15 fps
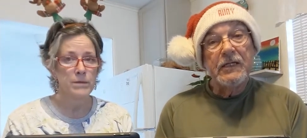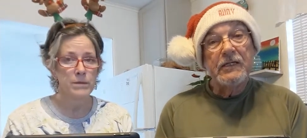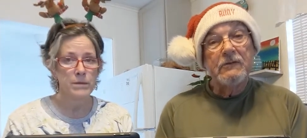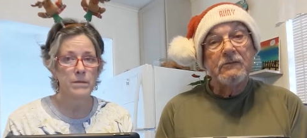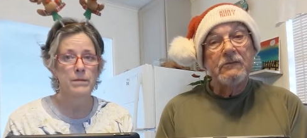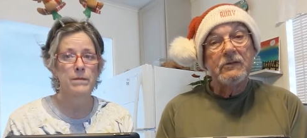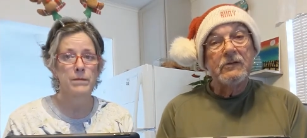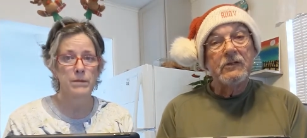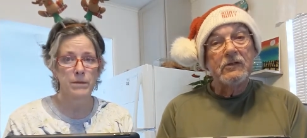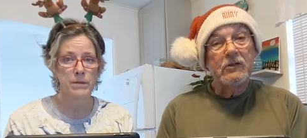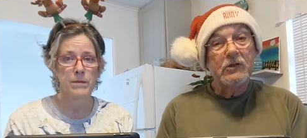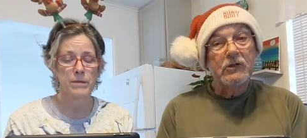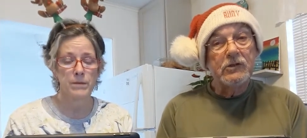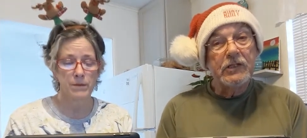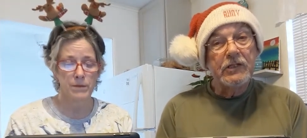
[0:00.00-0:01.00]
Speaker 1: mm. and
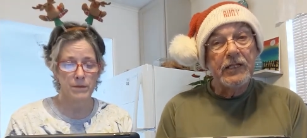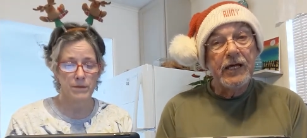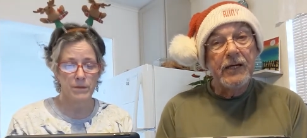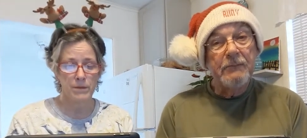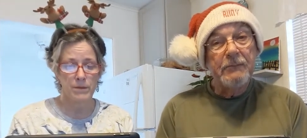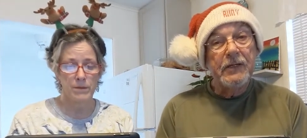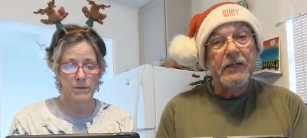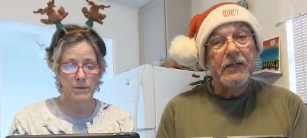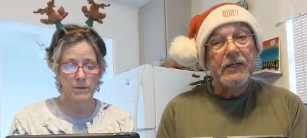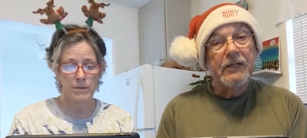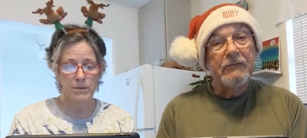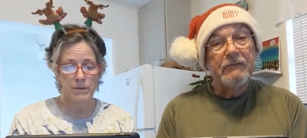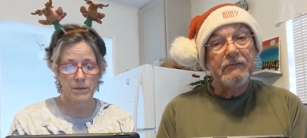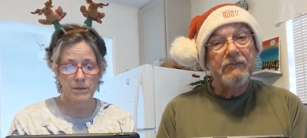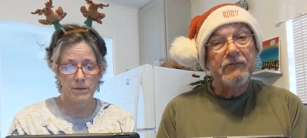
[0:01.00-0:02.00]
looked it up and
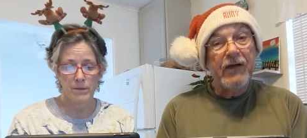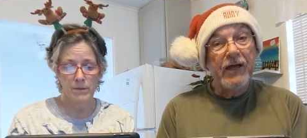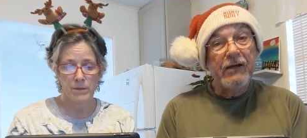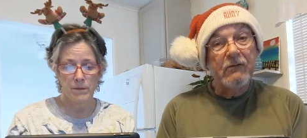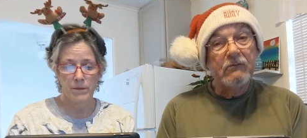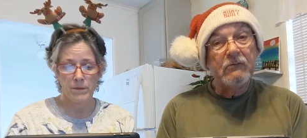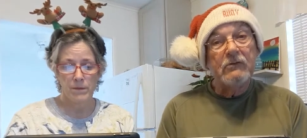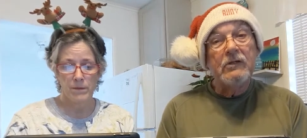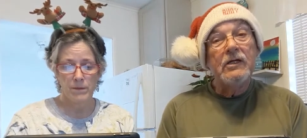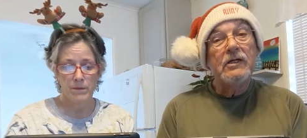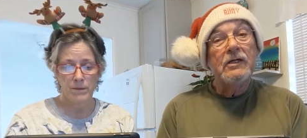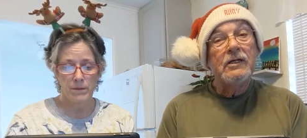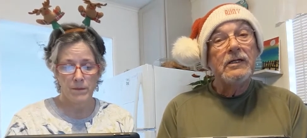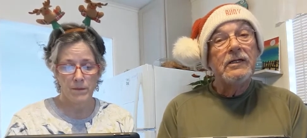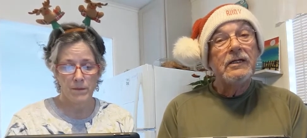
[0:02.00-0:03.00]
found
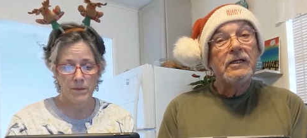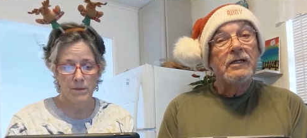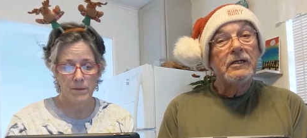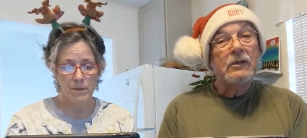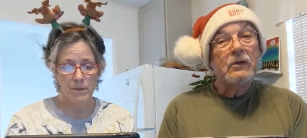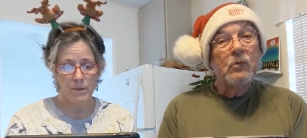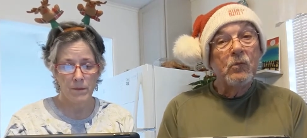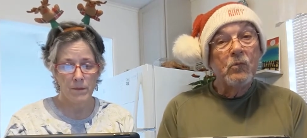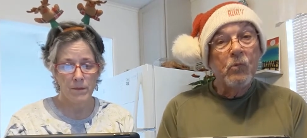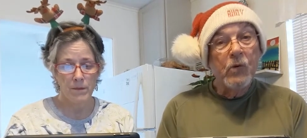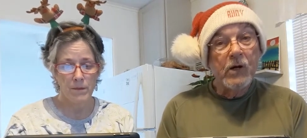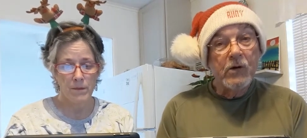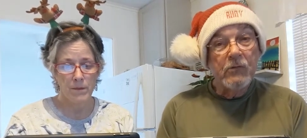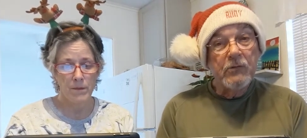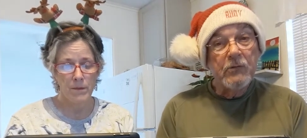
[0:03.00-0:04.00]

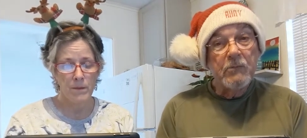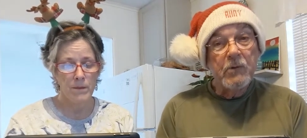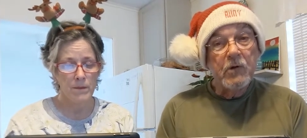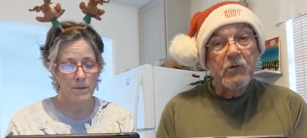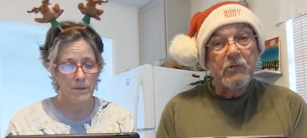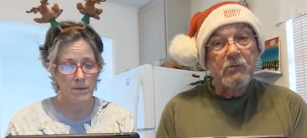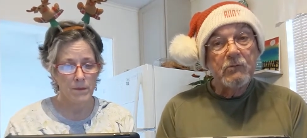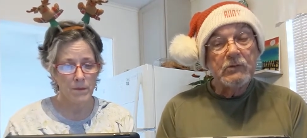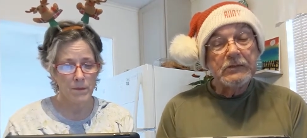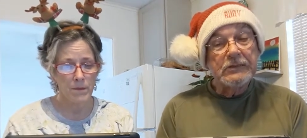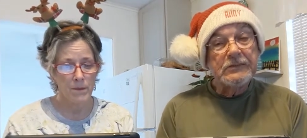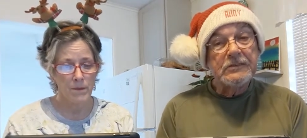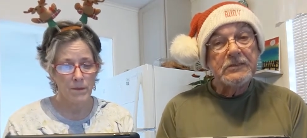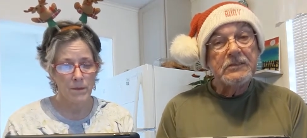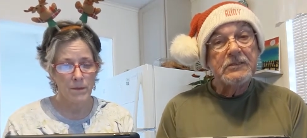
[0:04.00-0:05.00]
where the birth
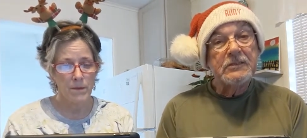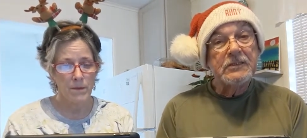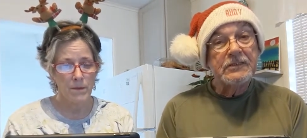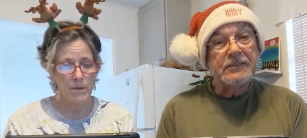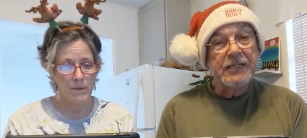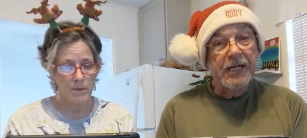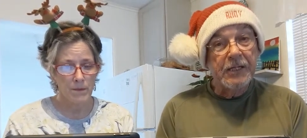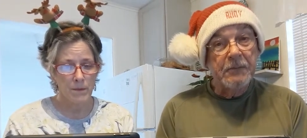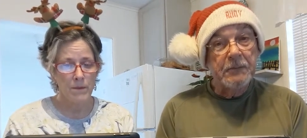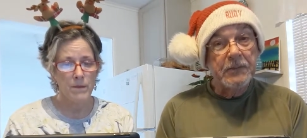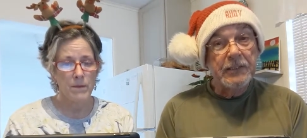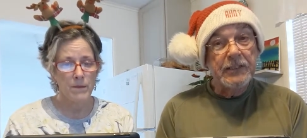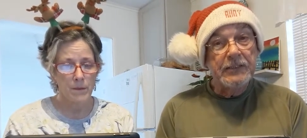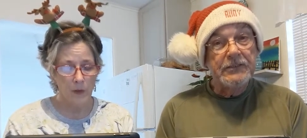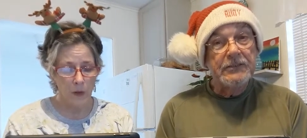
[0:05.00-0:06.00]
was to take
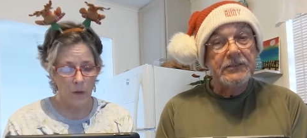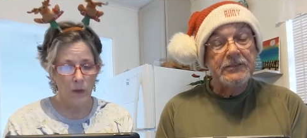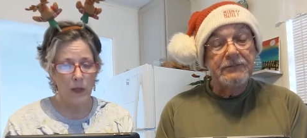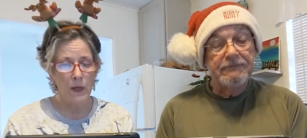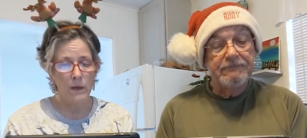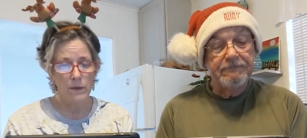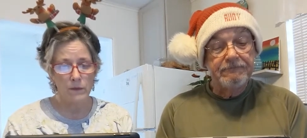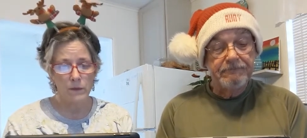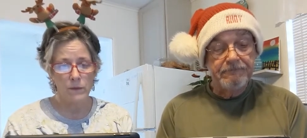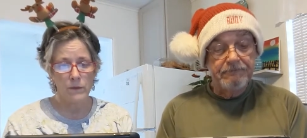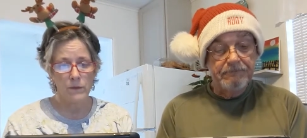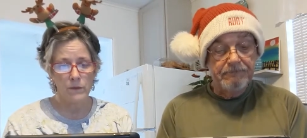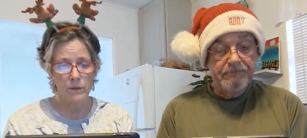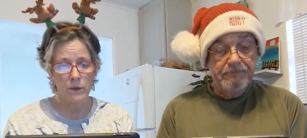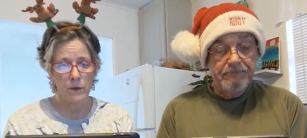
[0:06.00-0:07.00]
place.
Speaker 2: Okay,
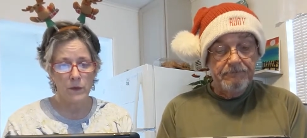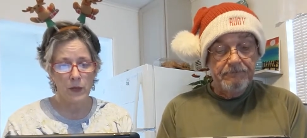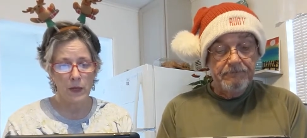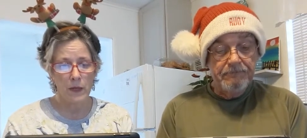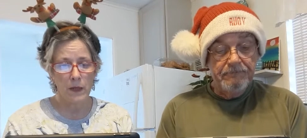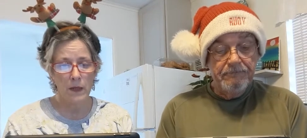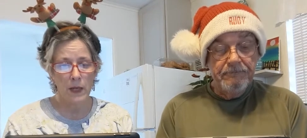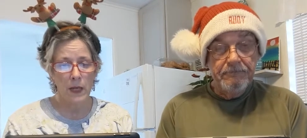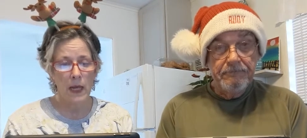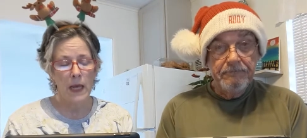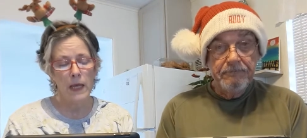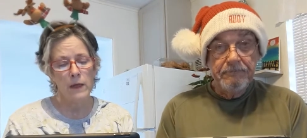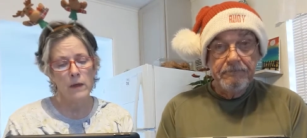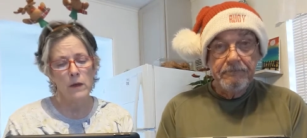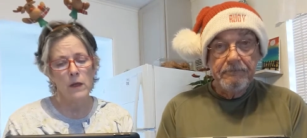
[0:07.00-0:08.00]
okay.
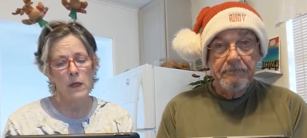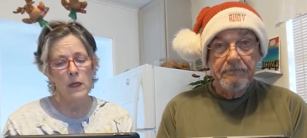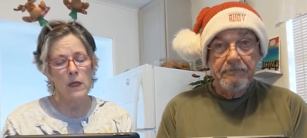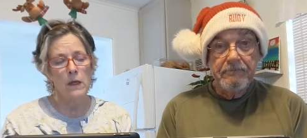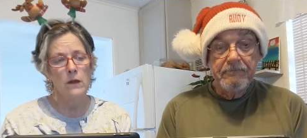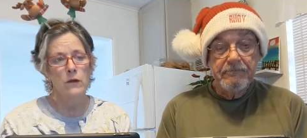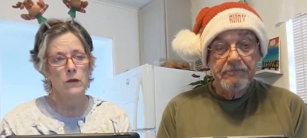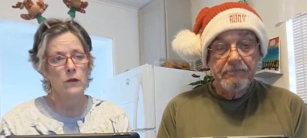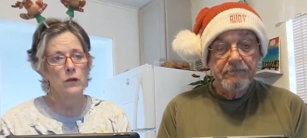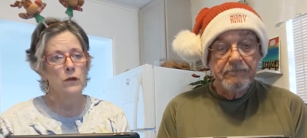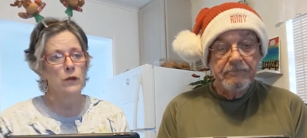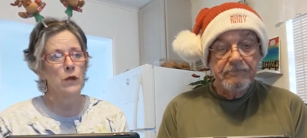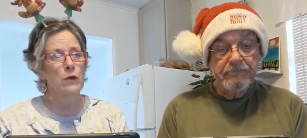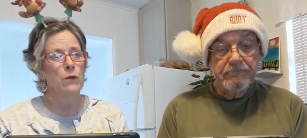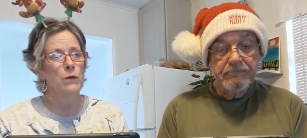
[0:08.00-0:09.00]
And
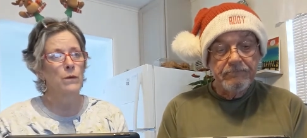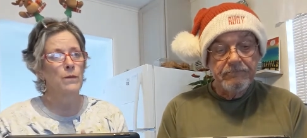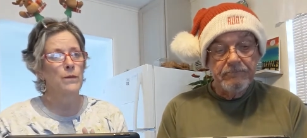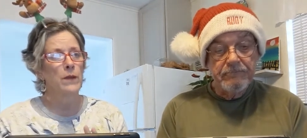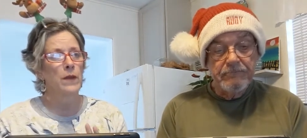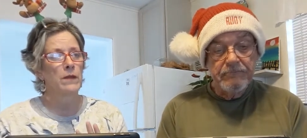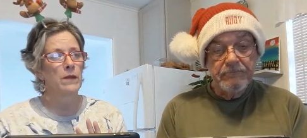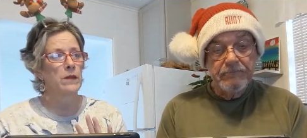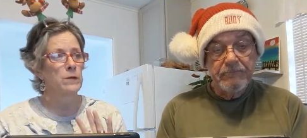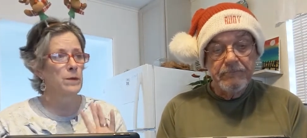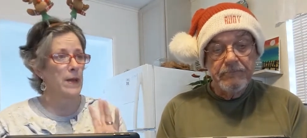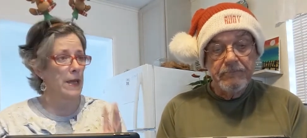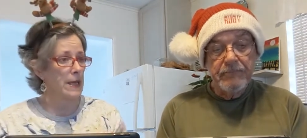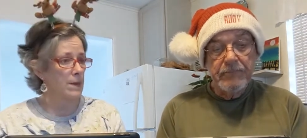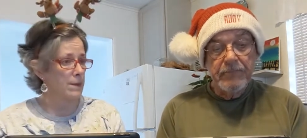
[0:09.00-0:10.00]
so this
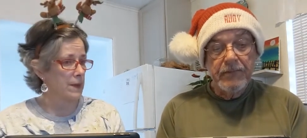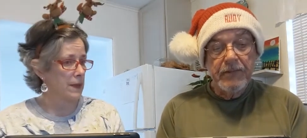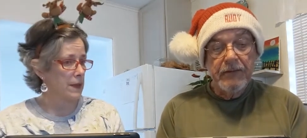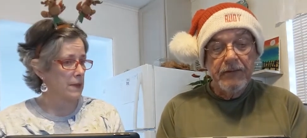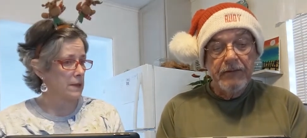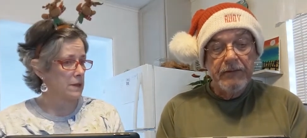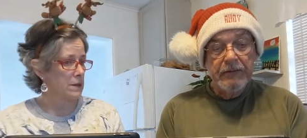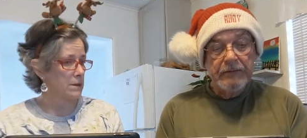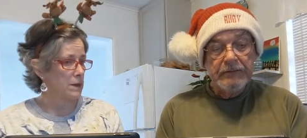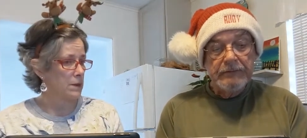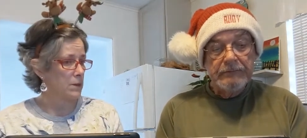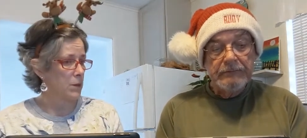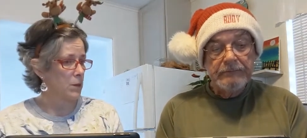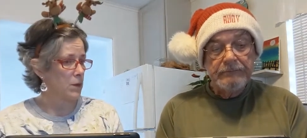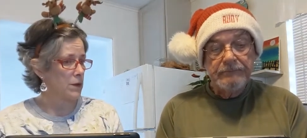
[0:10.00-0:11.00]
baby to be
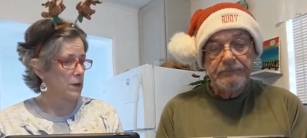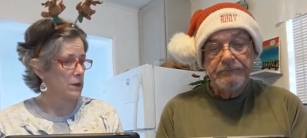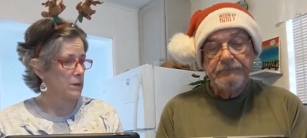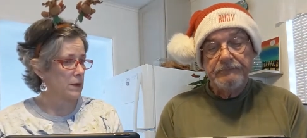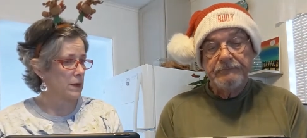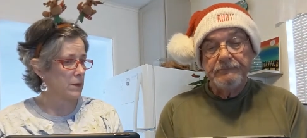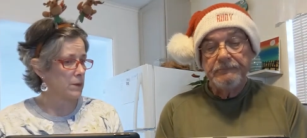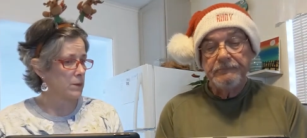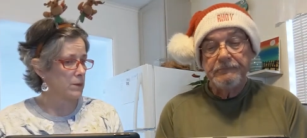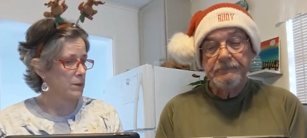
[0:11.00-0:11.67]
born is being